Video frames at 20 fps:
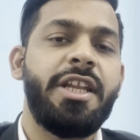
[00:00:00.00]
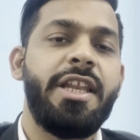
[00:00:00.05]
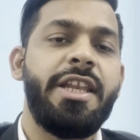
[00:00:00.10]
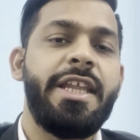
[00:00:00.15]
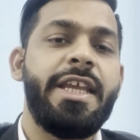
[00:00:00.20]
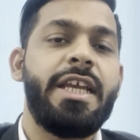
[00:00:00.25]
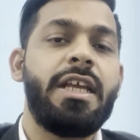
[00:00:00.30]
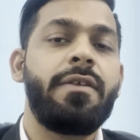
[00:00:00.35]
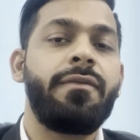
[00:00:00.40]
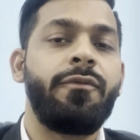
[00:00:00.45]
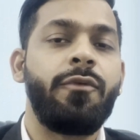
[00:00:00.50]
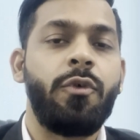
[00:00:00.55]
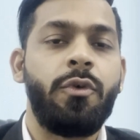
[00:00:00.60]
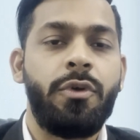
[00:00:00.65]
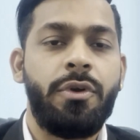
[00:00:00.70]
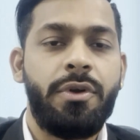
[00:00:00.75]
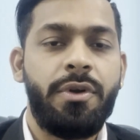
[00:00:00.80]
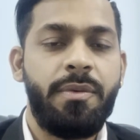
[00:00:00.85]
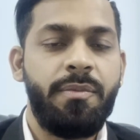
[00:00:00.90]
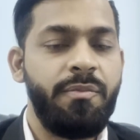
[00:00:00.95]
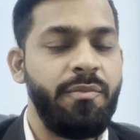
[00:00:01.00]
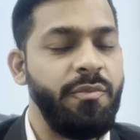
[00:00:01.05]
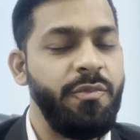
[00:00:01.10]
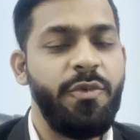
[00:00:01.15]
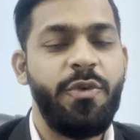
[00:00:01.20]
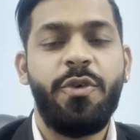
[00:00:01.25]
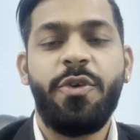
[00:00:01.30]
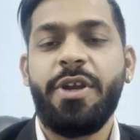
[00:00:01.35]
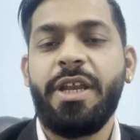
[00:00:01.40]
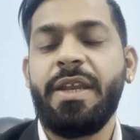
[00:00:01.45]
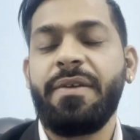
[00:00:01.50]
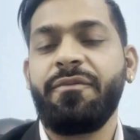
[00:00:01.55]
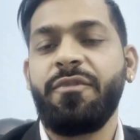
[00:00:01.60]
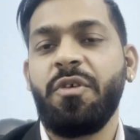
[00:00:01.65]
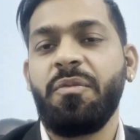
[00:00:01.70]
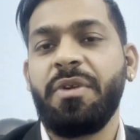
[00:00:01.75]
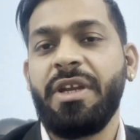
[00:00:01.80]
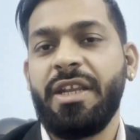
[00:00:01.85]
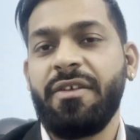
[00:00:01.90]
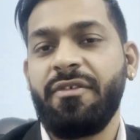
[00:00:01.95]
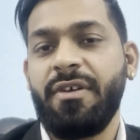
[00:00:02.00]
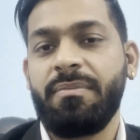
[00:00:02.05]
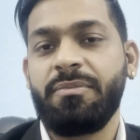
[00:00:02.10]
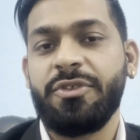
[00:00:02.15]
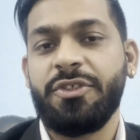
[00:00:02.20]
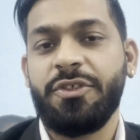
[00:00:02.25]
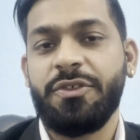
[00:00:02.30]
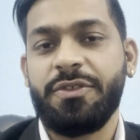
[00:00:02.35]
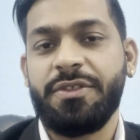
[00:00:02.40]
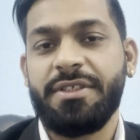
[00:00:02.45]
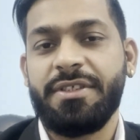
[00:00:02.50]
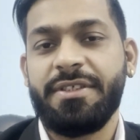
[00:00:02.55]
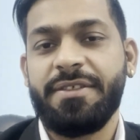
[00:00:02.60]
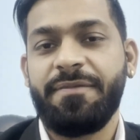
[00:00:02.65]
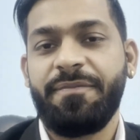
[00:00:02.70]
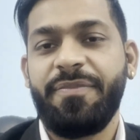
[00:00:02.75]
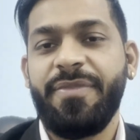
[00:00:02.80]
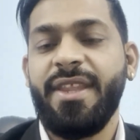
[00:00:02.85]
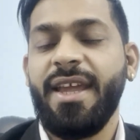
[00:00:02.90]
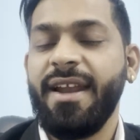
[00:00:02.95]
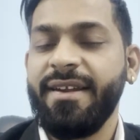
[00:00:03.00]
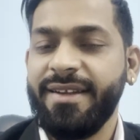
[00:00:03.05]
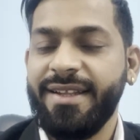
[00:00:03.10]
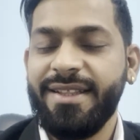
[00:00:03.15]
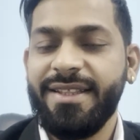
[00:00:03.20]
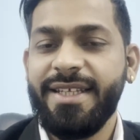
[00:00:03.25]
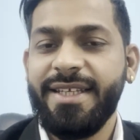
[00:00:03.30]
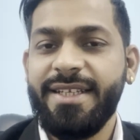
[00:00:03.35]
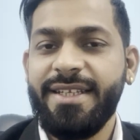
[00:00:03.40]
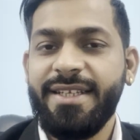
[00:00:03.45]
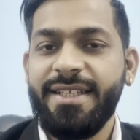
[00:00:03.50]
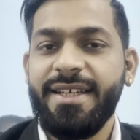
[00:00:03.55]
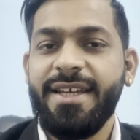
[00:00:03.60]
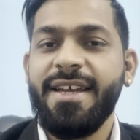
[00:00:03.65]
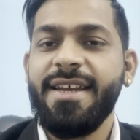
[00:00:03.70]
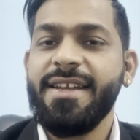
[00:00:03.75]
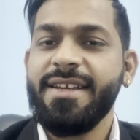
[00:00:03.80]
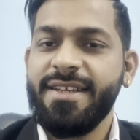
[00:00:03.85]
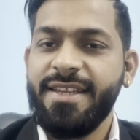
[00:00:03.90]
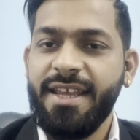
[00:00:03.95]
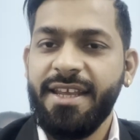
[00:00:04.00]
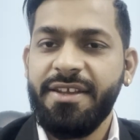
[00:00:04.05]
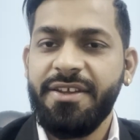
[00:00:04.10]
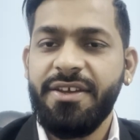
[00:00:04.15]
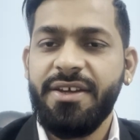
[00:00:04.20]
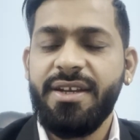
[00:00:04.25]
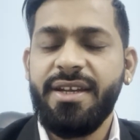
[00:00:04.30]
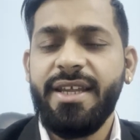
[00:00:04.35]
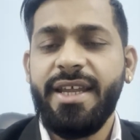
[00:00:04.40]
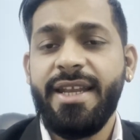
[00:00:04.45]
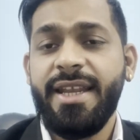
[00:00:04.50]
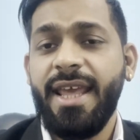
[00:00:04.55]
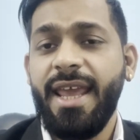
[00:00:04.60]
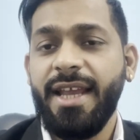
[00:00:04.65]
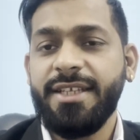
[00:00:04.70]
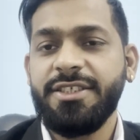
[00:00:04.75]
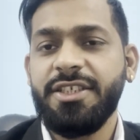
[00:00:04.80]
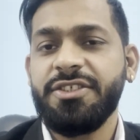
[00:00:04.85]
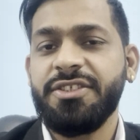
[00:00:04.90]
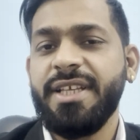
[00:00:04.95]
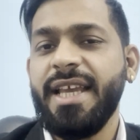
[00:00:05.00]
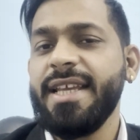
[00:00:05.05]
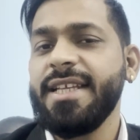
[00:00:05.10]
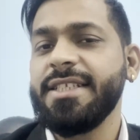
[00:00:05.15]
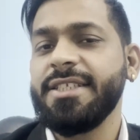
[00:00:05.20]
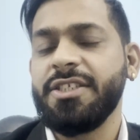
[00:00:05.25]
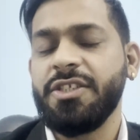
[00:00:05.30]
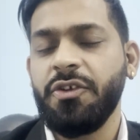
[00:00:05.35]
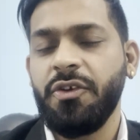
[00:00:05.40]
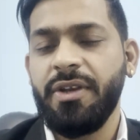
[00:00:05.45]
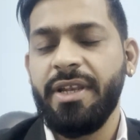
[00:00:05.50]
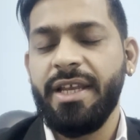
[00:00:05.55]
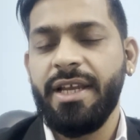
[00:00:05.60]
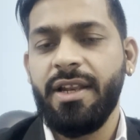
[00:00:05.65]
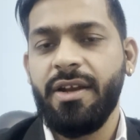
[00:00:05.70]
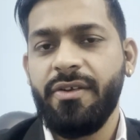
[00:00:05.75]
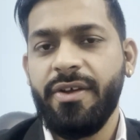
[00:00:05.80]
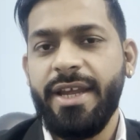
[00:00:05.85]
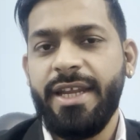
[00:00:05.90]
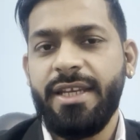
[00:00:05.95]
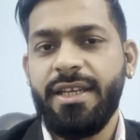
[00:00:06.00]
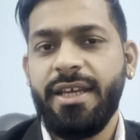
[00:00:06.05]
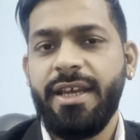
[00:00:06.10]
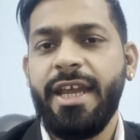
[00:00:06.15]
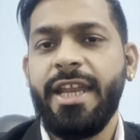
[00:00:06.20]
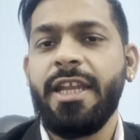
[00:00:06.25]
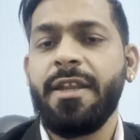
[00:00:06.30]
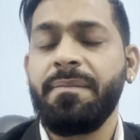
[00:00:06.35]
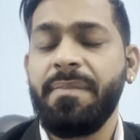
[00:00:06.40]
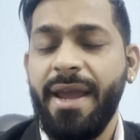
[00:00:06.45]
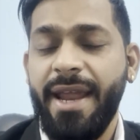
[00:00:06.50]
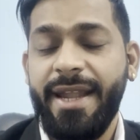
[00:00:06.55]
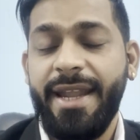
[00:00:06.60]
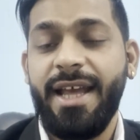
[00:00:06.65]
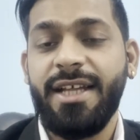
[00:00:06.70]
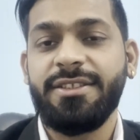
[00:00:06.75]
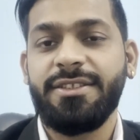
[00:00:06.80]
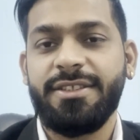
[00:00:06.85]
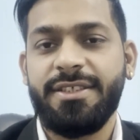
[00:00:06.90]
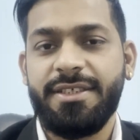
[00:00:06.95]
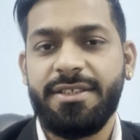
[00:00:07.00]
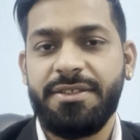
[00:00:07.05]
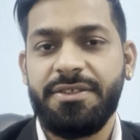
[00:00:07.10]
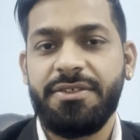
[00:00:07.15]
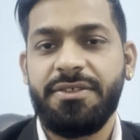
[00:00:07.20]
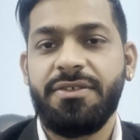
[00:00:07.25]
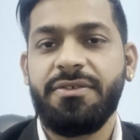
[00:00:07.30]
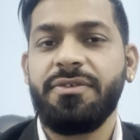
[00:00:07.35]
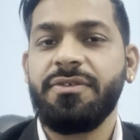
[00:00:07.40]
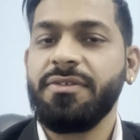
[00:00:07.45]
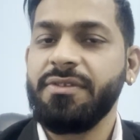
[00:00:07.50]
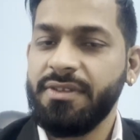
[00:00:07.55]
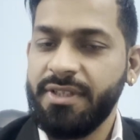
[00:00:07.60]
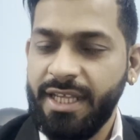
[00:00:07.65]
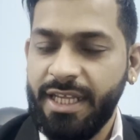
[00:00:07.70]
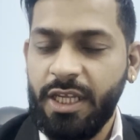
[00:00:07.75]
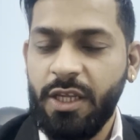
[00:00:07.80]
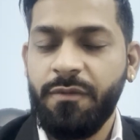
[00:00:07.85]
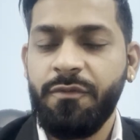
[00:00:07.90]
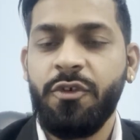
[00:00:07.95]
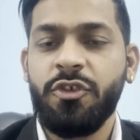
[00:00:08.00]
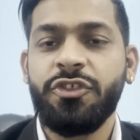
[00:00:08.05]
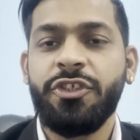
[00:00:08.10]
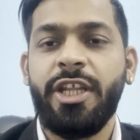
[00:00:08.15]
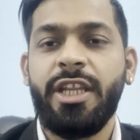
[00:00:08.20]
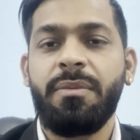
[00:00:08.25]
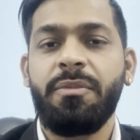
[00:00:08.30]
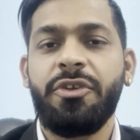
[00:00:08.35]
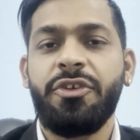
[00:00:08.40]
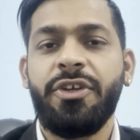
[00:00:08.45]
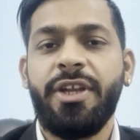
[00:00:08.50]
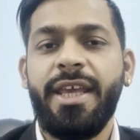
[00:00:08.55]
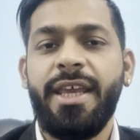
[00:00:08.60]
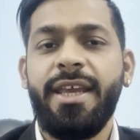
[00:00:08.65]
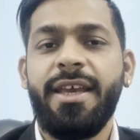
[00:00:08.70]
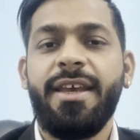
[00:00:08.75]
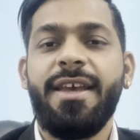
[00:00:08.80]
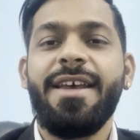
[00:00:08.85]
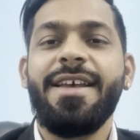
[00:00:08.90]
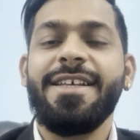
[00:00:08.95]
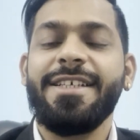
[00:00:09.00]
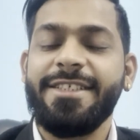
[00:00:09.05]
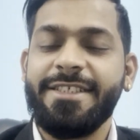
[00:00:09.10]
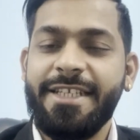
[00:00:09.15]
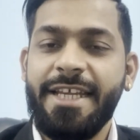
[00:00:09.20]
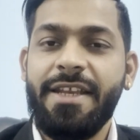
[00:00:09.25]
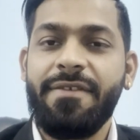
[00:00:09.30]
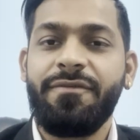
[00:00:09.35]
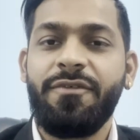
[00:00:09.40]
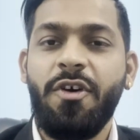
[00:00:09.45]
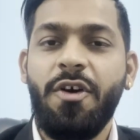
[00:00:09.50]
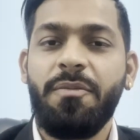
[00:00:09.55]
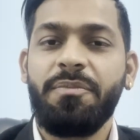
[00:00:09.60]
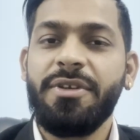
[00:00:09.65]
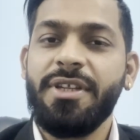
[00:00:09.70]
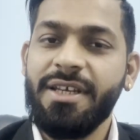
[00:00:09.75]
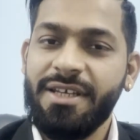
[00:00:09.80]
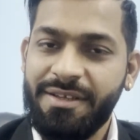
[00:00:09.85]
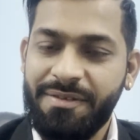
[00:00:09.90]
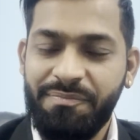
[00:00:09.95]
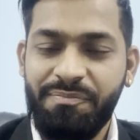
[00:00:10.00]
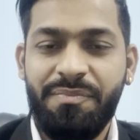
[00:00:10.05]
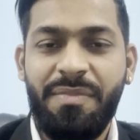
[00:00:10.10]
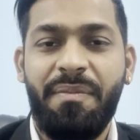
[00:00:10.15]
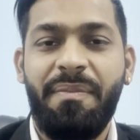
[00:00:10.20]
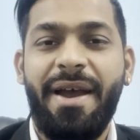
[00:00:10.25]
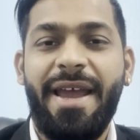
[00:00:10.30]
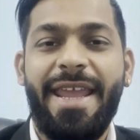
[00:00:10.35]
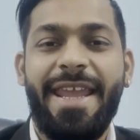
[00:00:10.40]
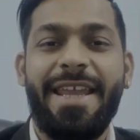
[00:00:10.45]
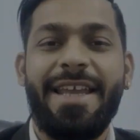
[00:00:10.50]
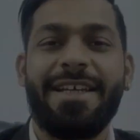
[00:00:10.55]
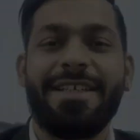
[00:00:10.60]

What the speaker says: Legal for more informative episodes. Until then, take care and exercise your legal right and demand answers. Thank you for joining me today. Stay informed. Bye-bye.